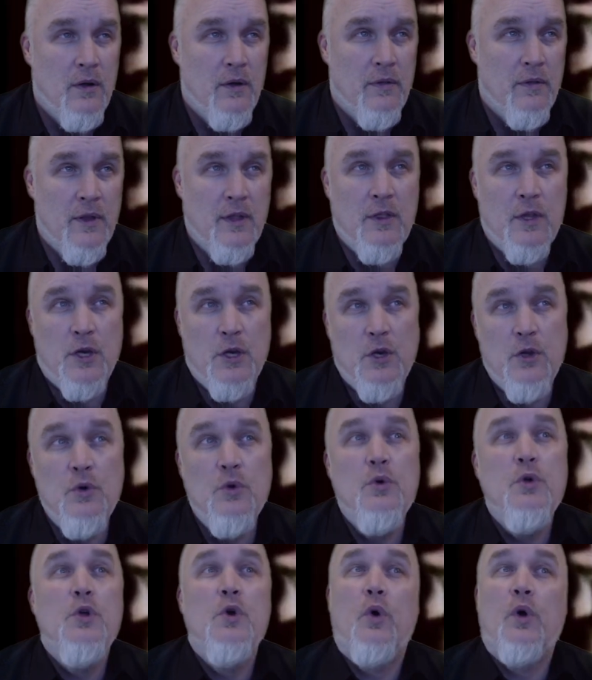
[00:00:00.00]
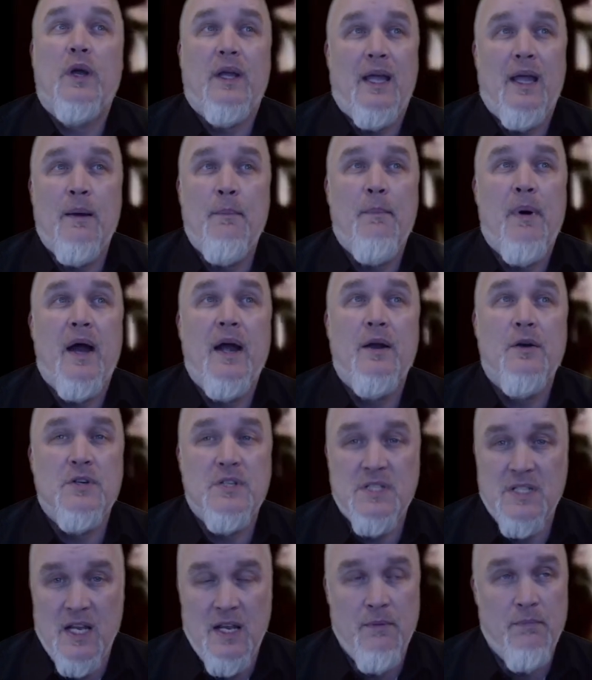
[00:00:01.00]
than the New York Empire
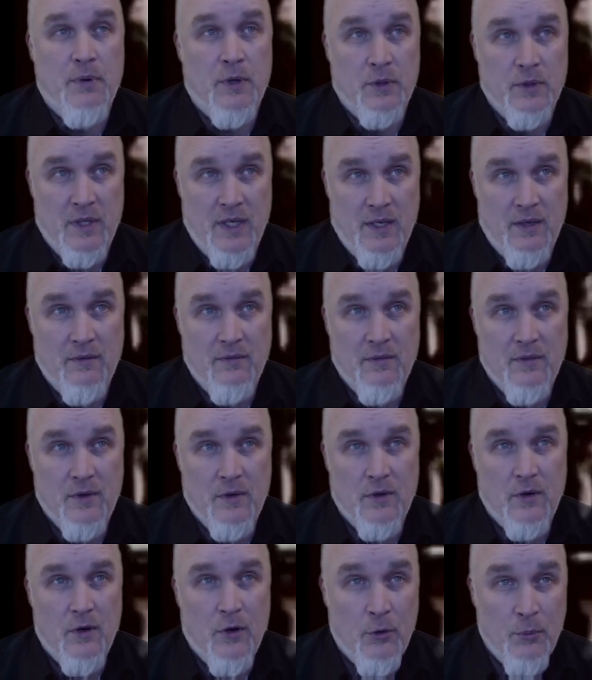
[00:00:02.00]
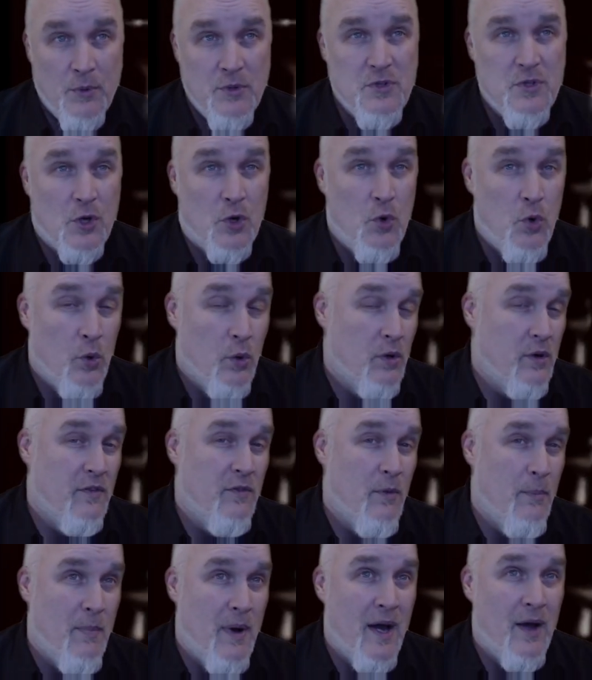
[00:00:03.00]
State Building, almost a quarter of
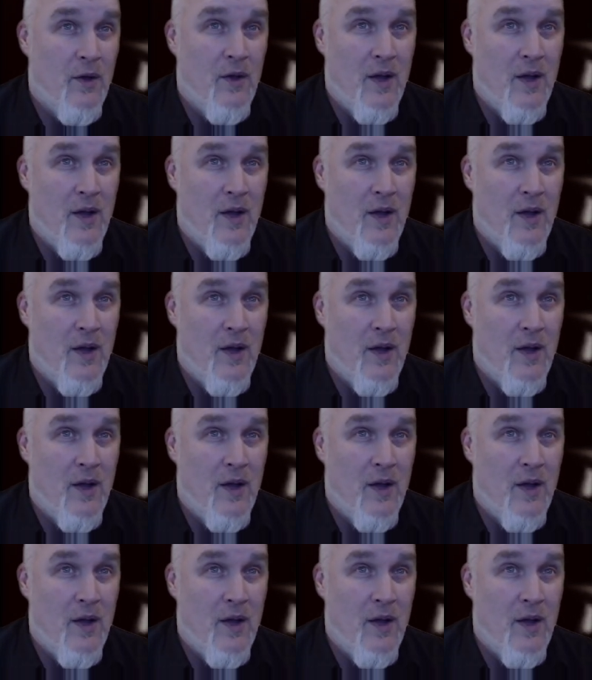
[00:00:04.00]
a mile